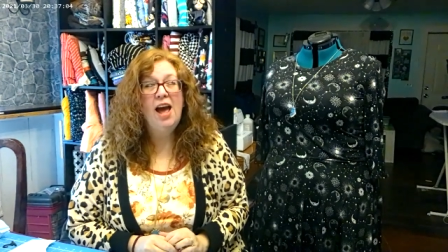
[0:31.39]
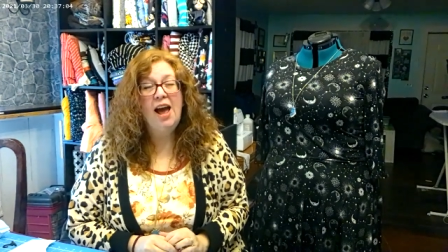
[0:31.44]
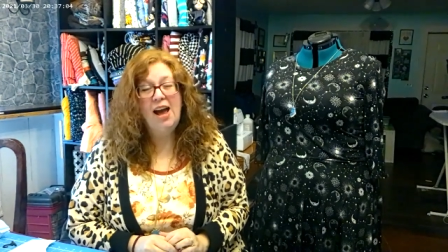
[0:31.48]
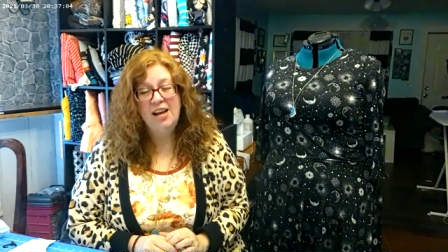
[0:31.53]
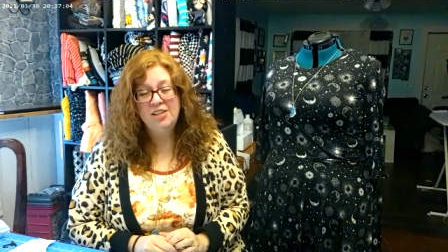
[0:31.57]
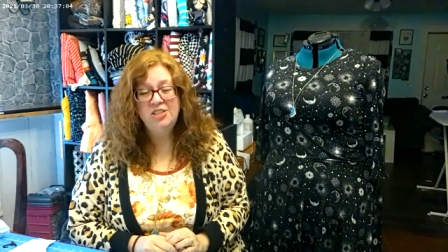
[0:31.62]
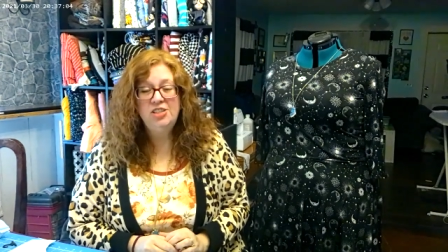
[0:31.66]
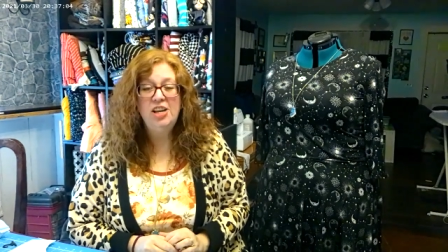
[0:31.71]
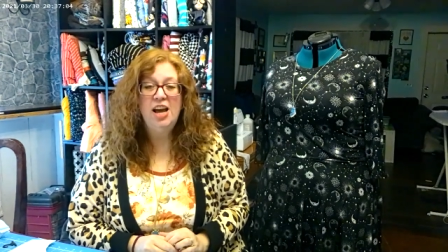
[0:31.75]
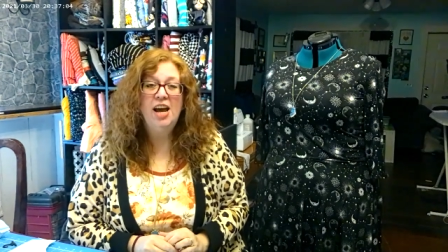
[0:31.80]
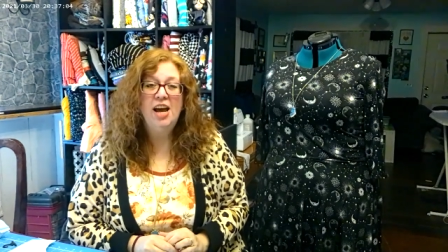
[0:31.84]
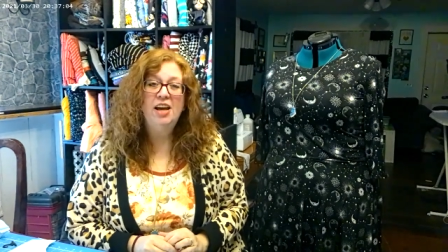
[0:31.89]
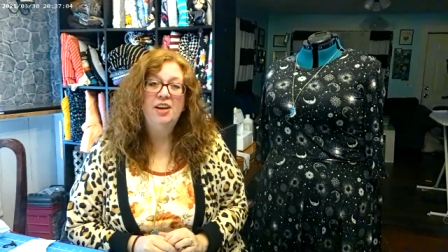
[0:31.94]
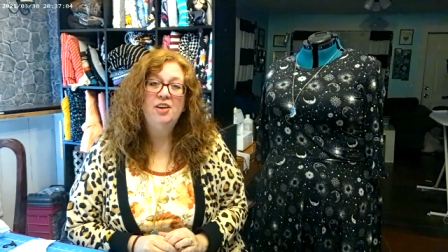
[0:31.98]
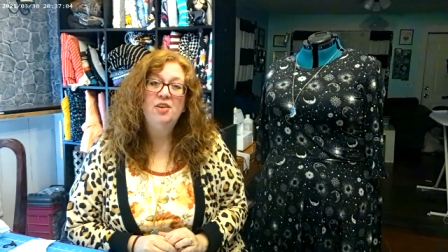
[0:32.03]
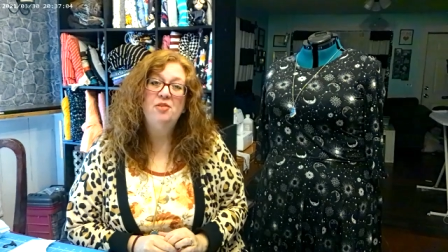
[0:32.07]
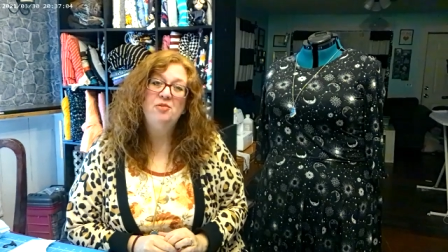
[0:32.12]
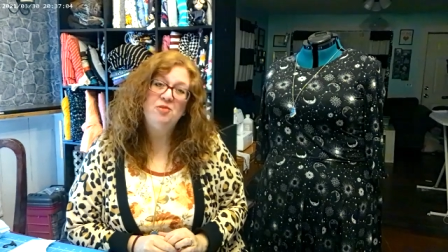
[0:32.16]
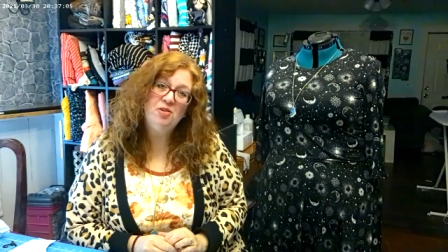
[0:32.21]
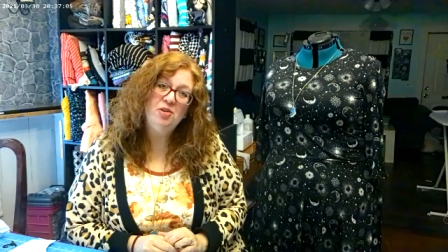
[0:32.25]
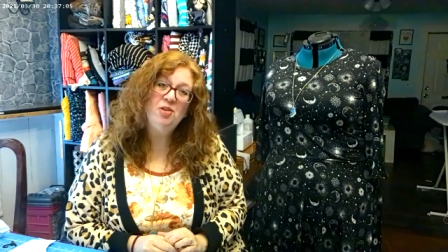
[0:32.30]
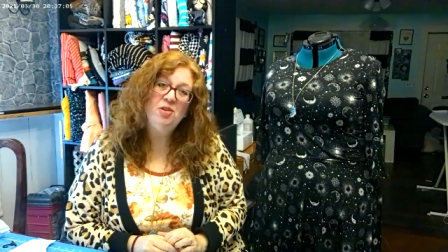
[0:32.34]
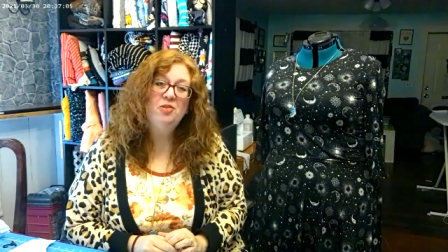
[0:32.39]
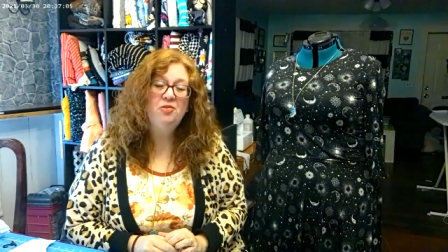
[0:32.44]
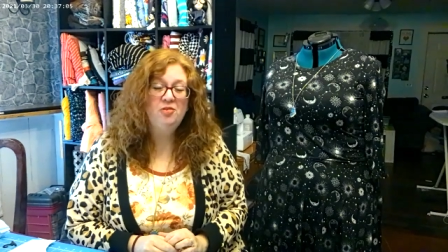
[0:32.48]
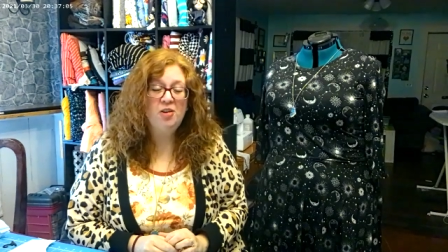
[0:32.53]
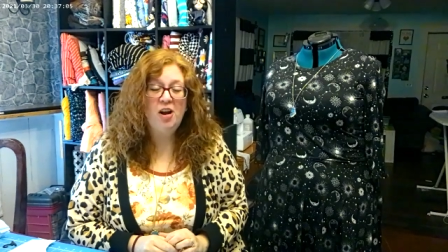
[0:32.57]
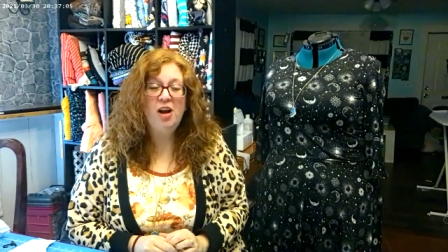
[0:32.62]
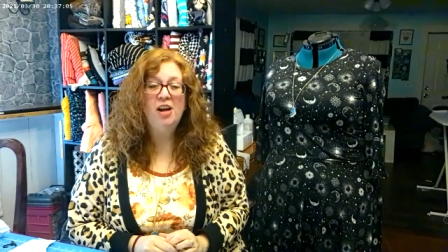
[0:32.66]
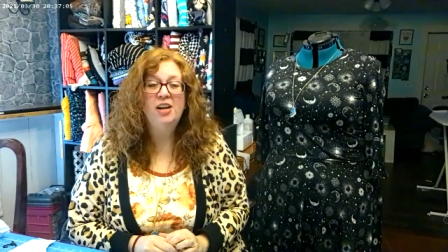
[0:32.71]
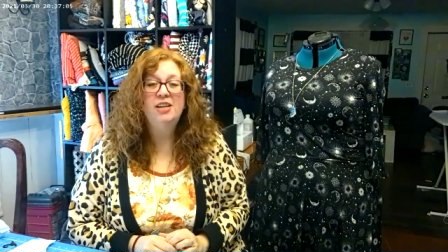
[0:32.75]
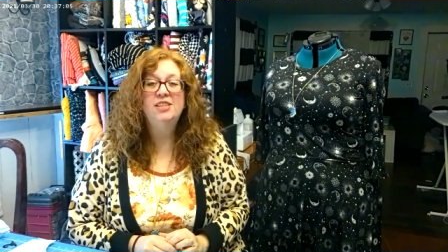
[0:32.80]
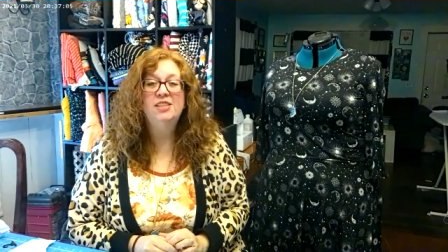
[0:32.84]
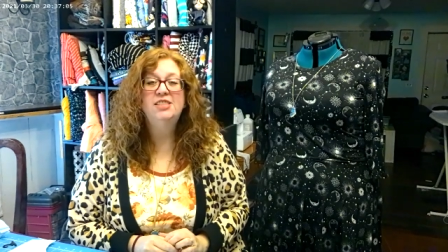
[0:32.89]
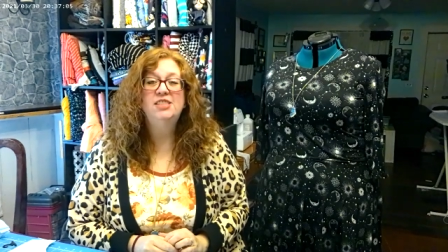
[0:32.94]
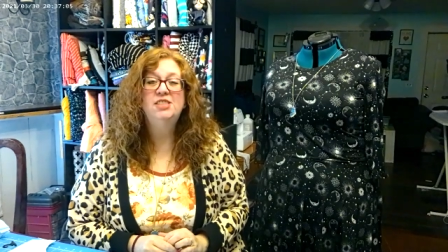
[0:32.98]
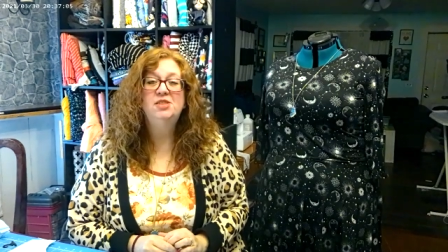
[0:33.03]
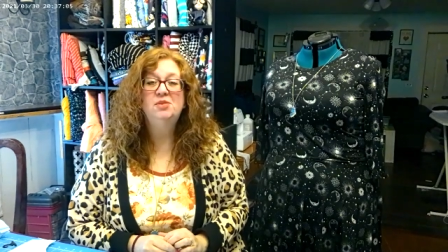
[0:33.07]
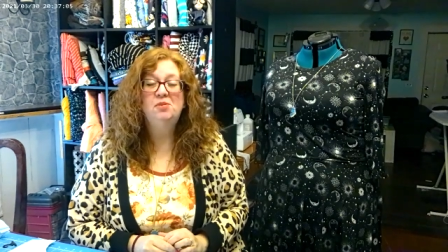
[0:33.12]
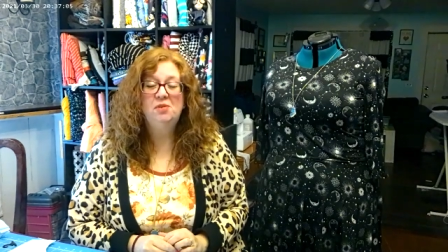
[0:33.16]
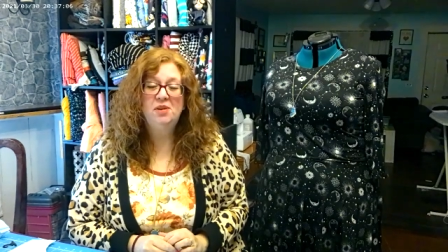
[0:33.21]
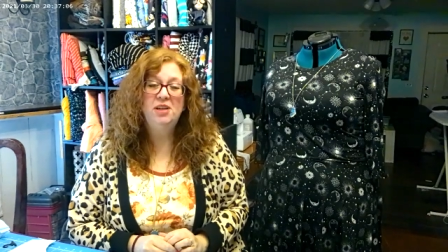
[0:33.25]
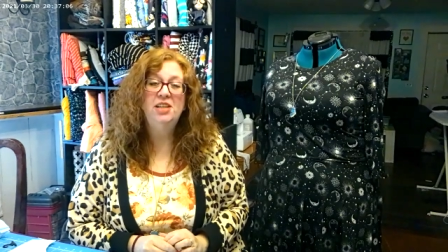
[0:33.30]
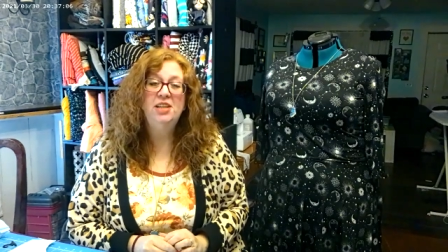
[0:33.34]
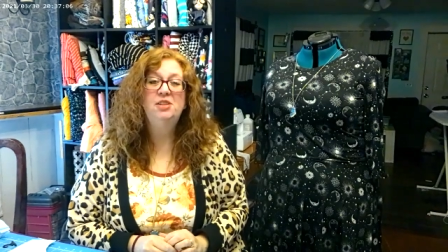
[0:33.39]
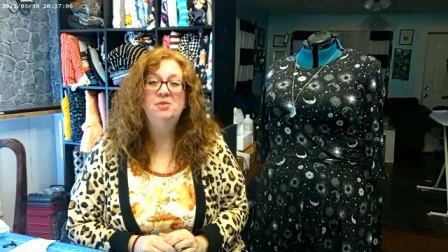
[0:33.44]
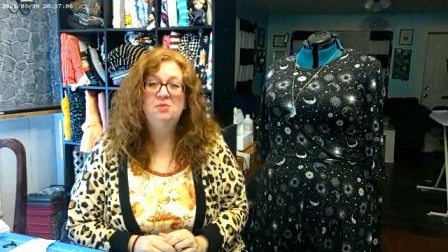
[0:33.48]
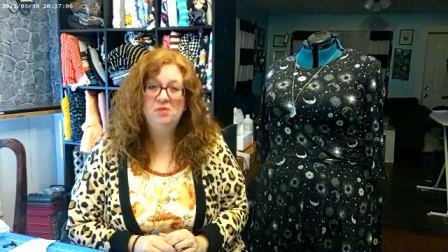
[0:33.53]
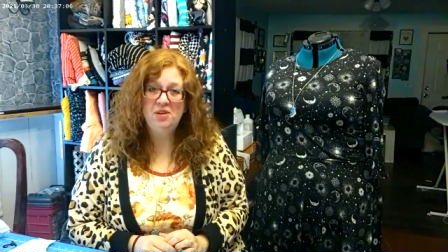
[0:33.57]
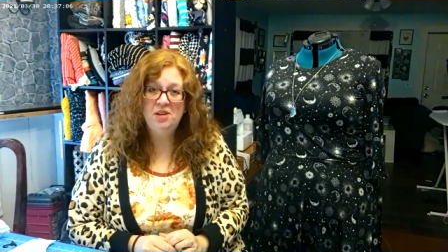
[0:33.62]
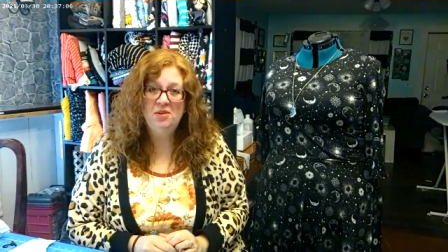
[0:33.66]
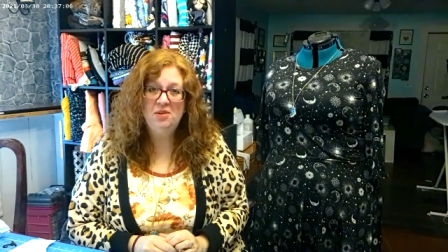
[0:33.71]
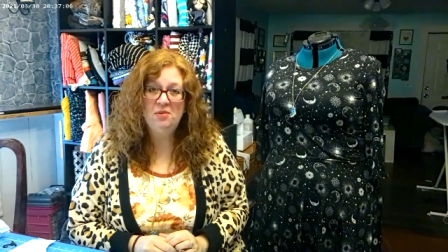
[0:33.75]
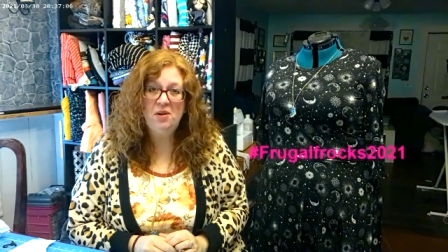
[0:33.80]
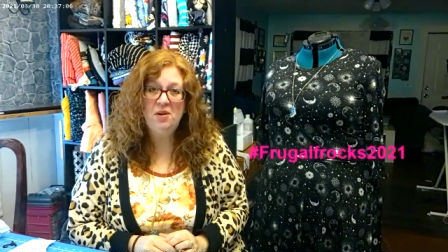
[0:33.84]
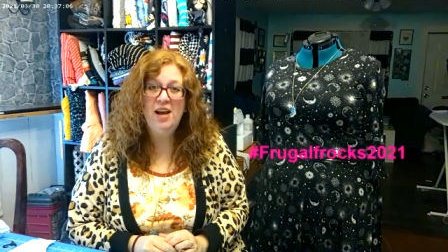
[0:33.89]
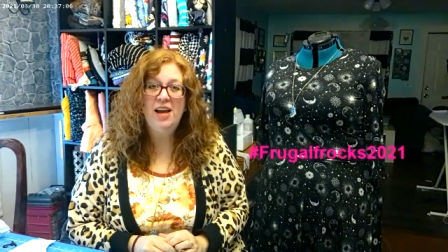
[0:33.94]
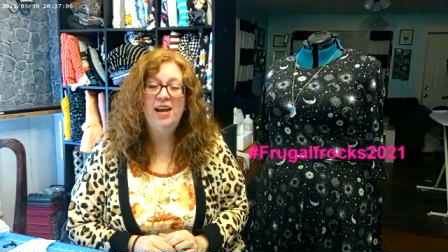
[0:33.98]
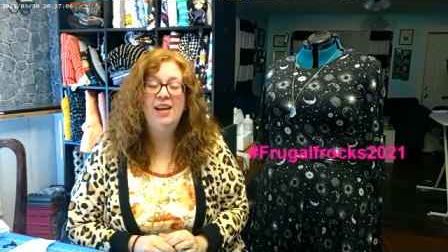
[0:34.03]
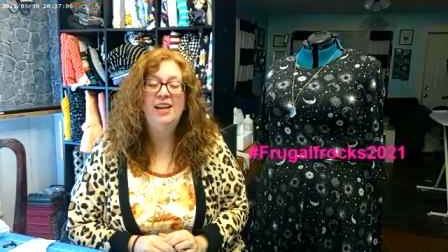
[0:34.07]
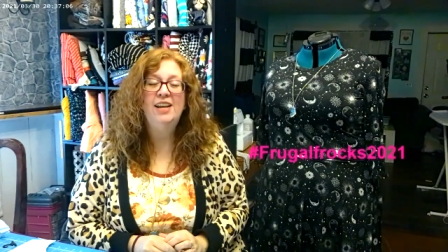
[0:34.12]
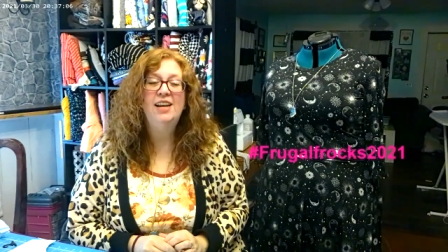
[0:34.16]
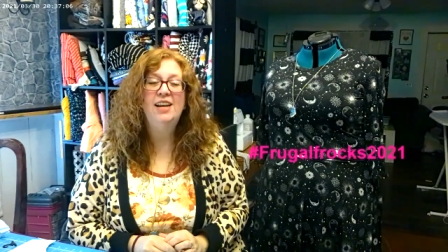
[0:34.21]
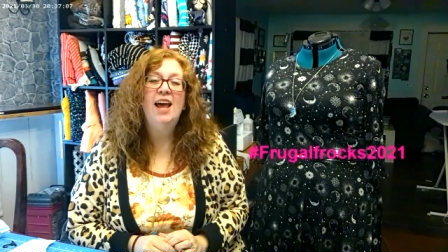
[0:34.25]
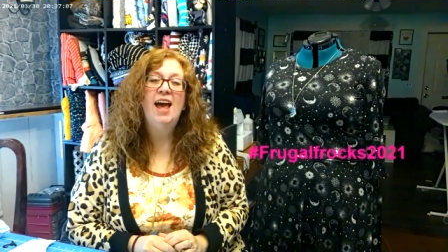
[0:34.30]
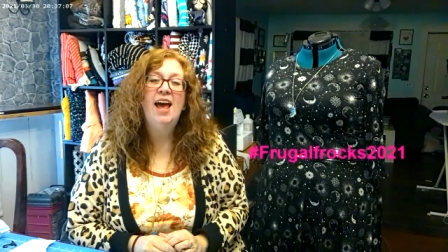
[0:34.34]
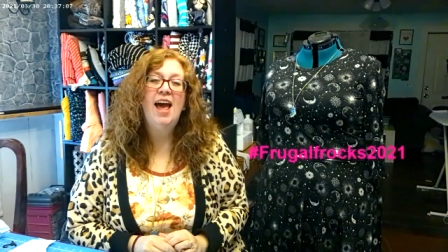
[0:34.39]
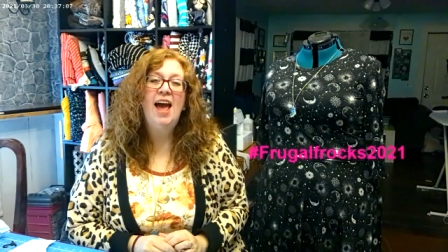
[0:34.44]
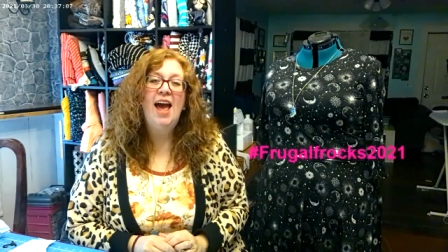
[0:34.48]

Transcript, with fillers: hashtag FrugalFrocks2021